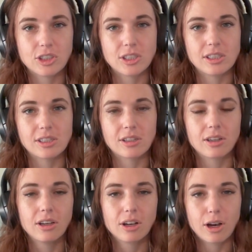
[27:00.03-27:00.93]
just
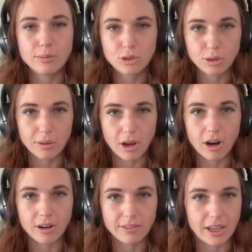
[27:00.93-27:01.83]
comes from the
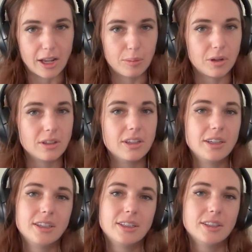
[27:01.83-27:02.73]
heart of the animal.
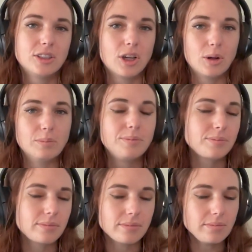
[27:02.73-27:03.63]
So
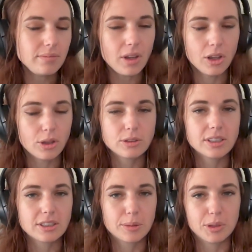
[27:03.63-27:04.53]
those
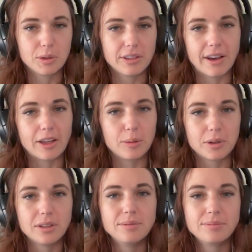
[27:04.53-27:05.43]
things can be really valuable.